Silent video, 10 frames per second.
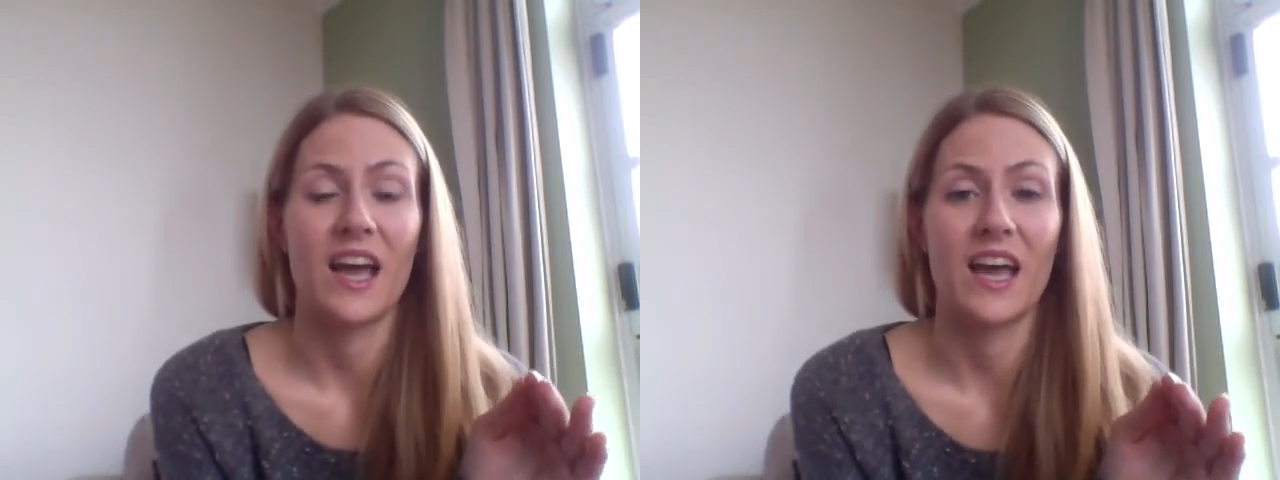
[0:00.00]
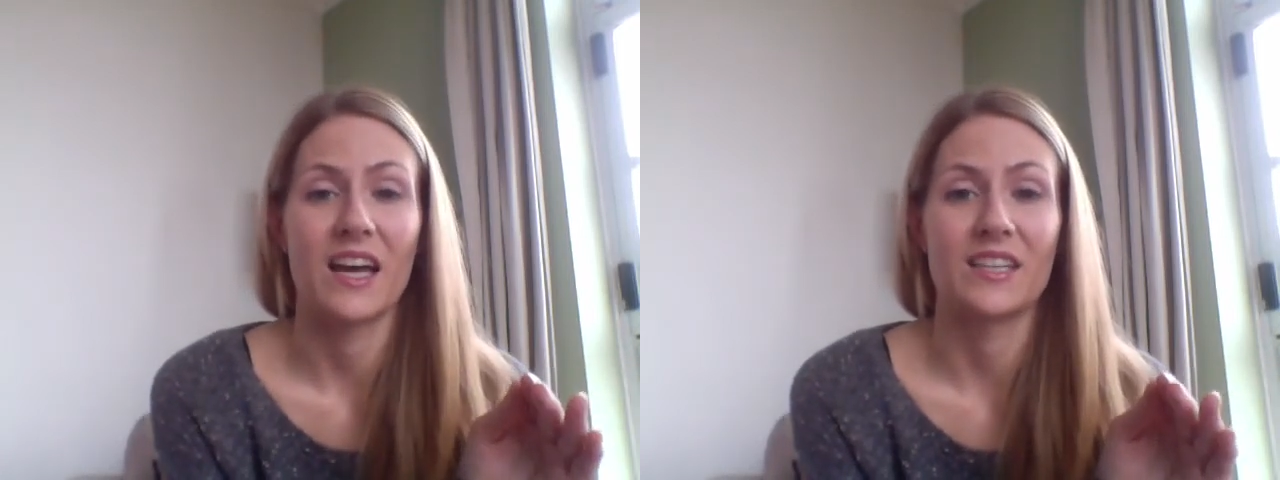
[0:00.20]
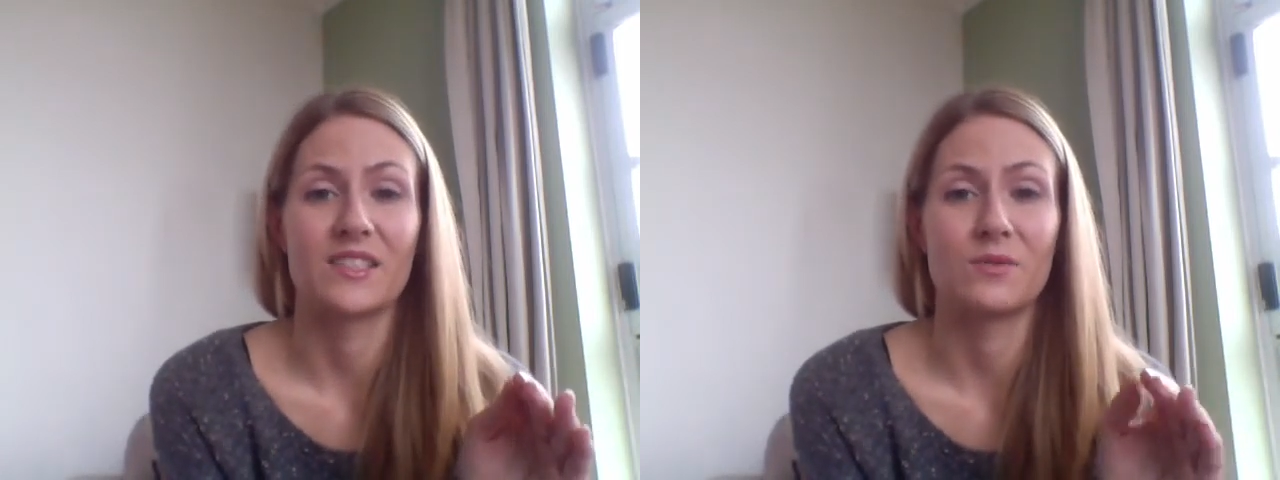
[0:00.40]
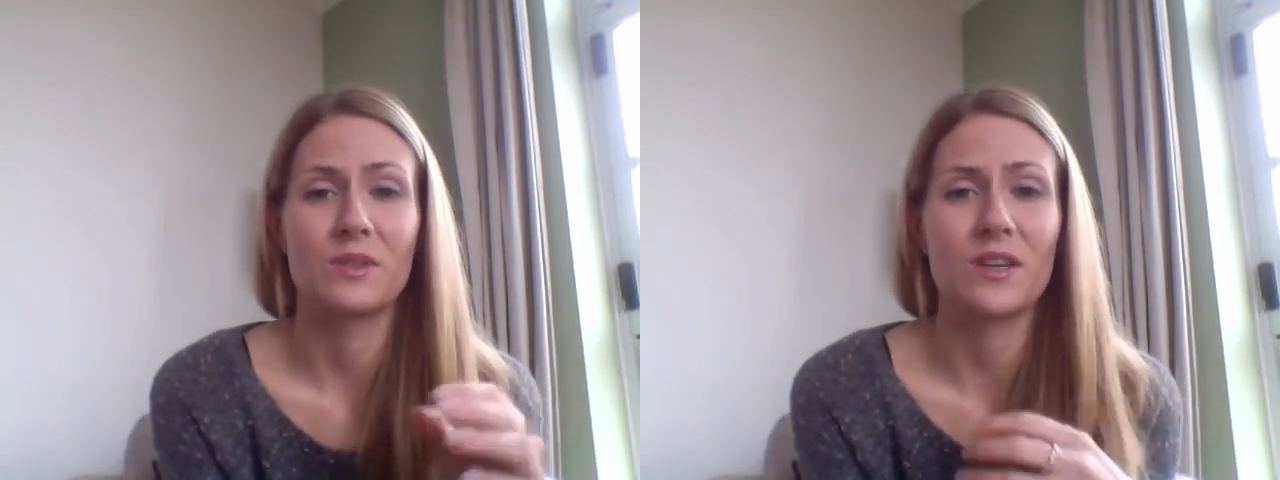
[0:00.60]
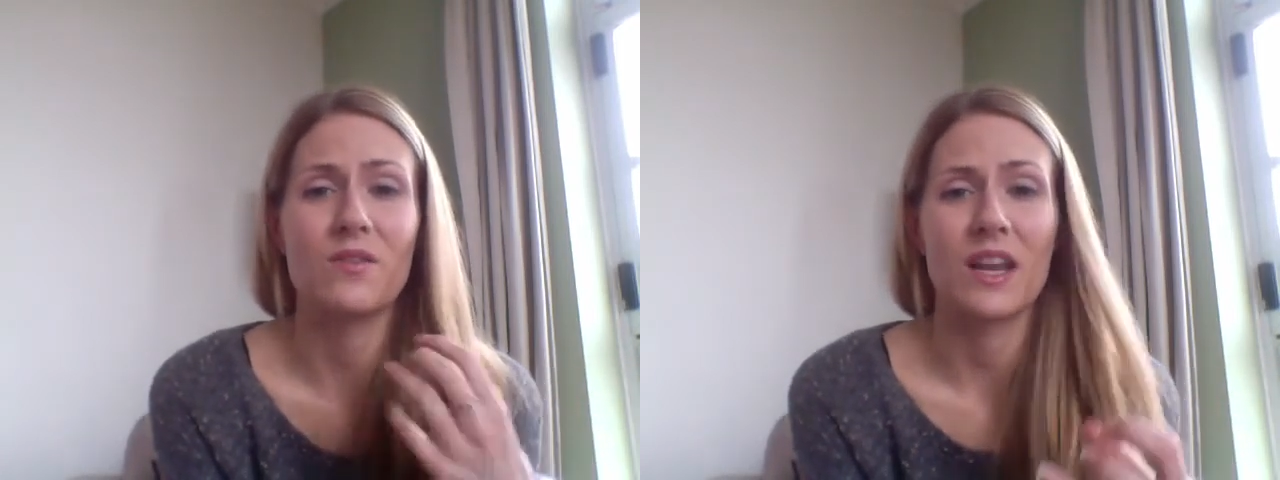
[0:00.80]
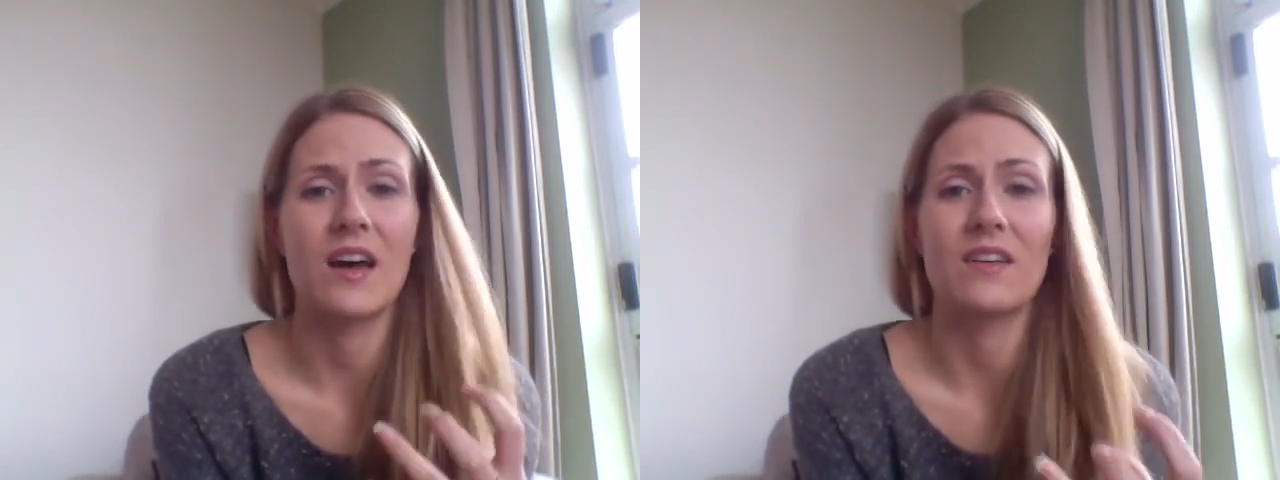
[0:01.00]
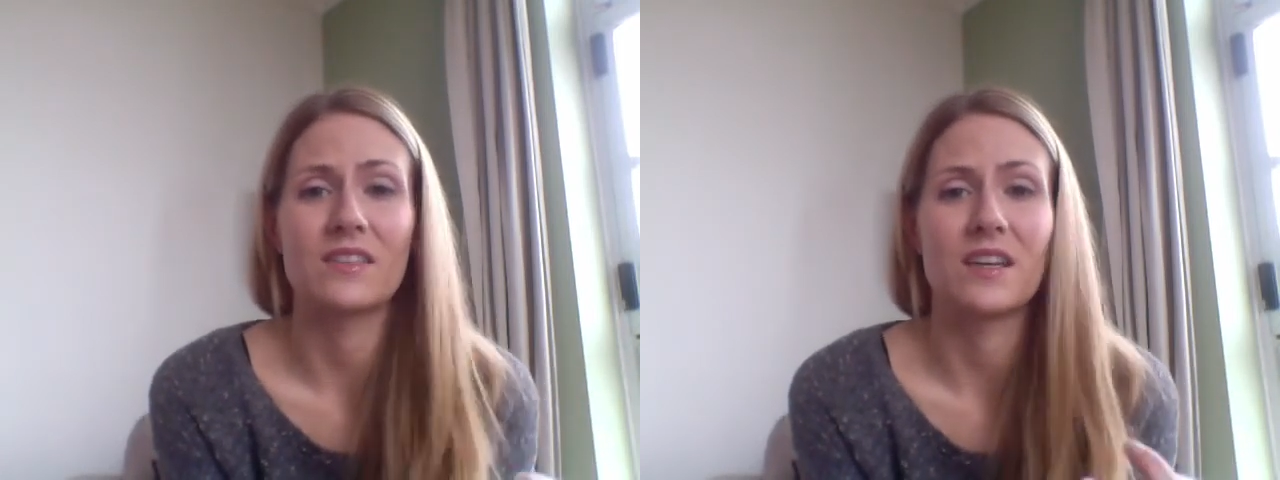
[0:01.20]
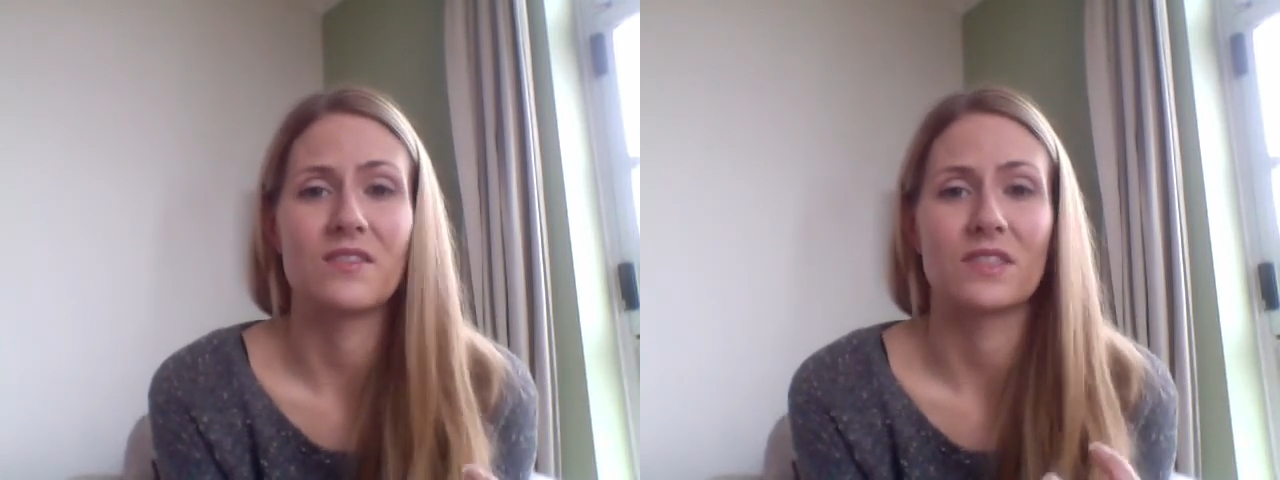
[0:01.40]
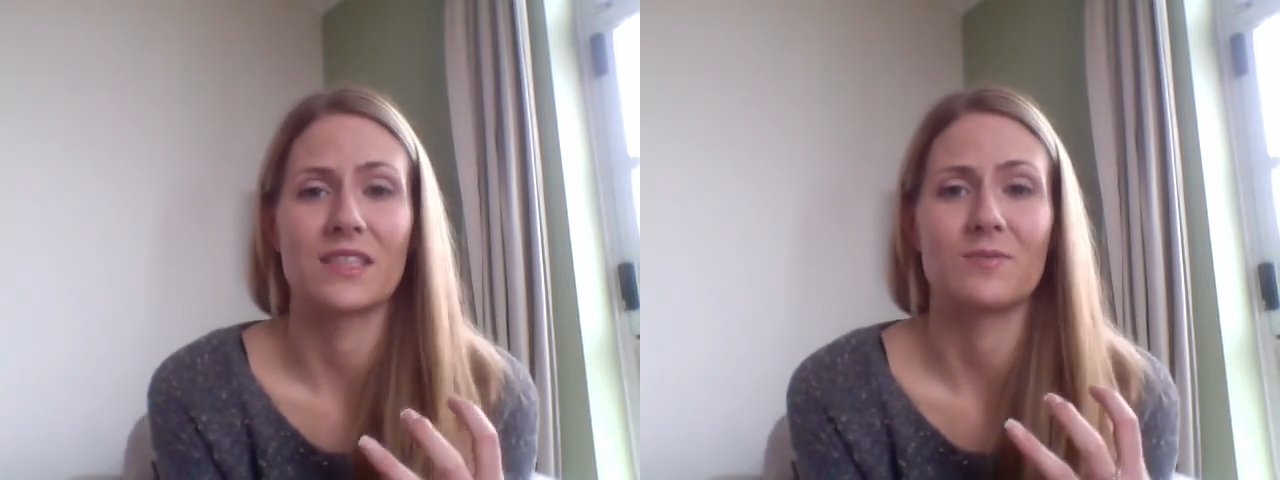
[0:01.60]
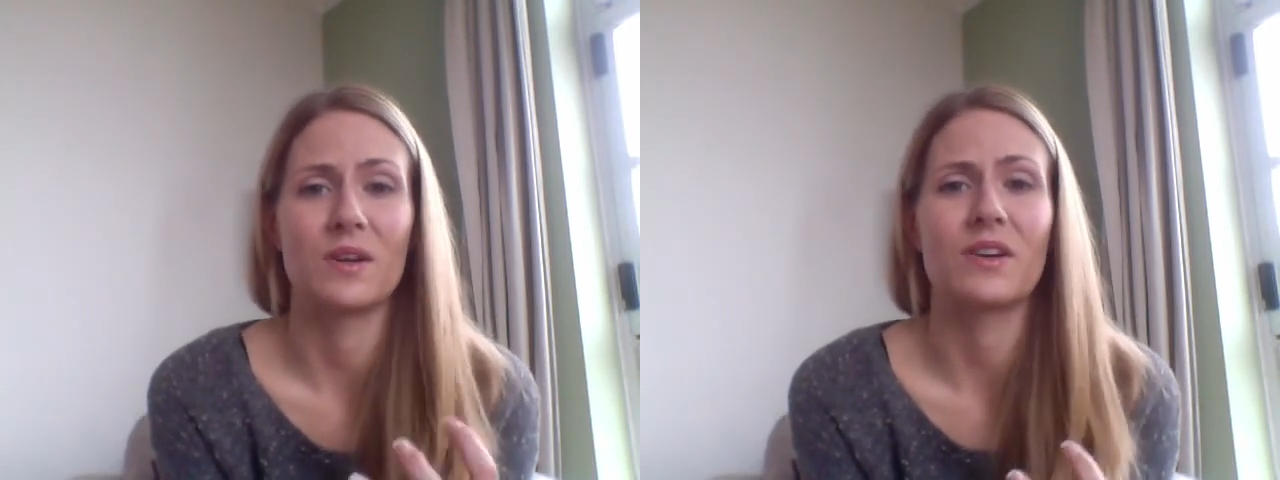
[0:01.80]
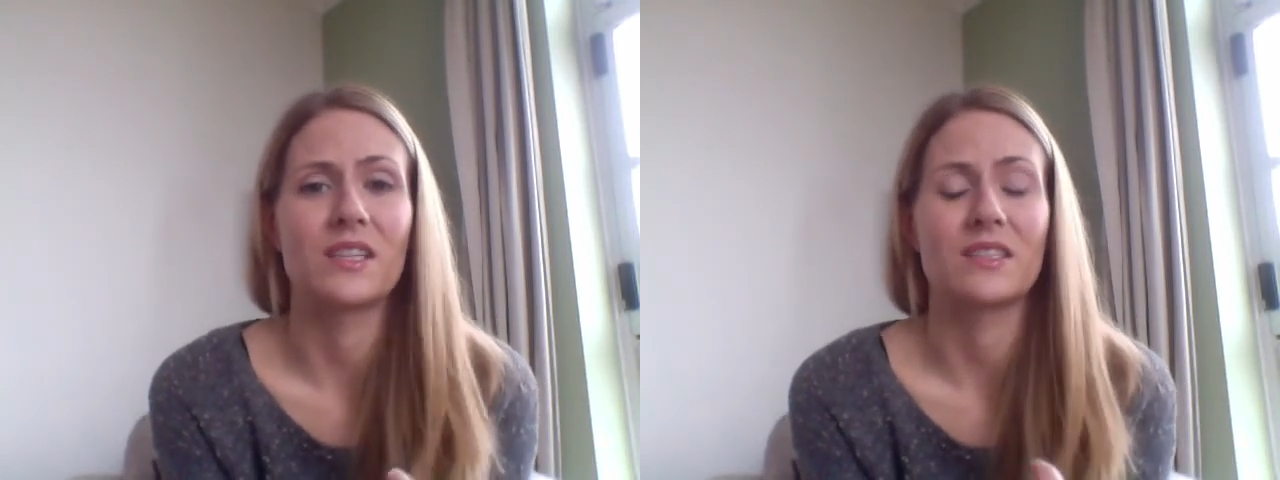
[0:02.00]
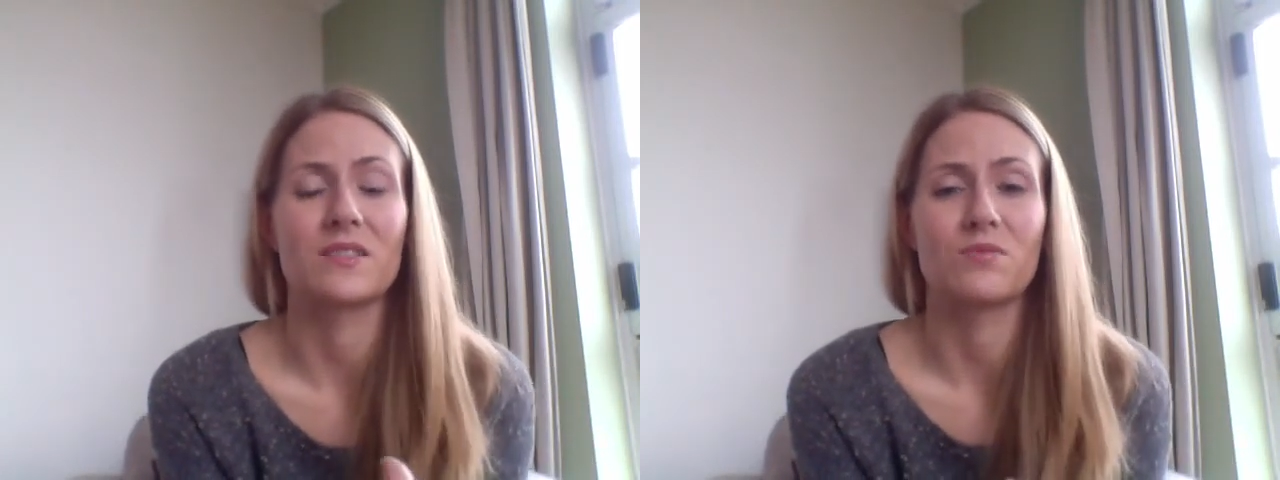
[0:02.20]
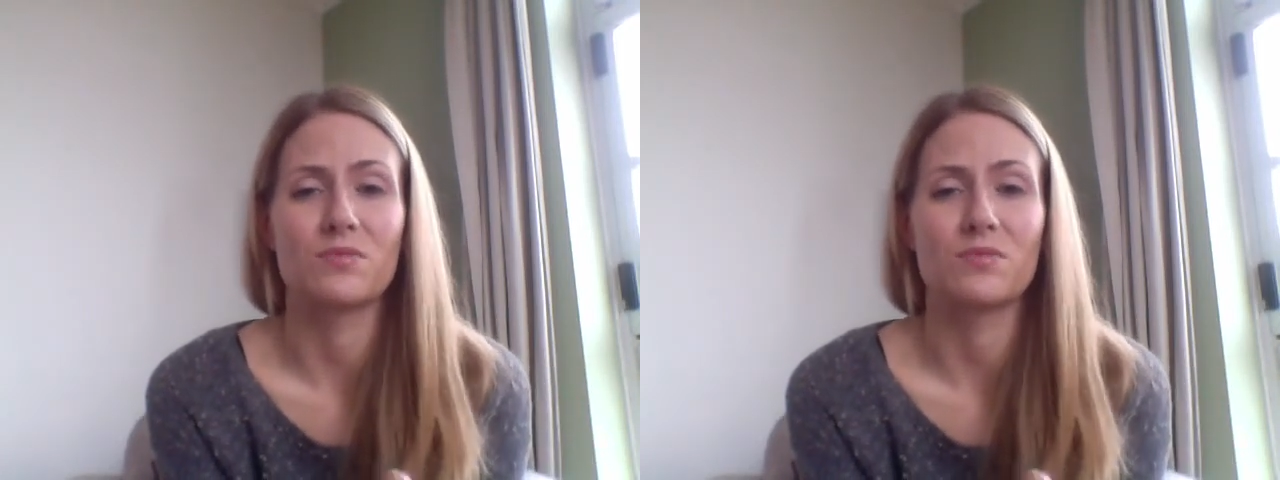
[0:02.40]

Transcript: and we don't let ourselves experience the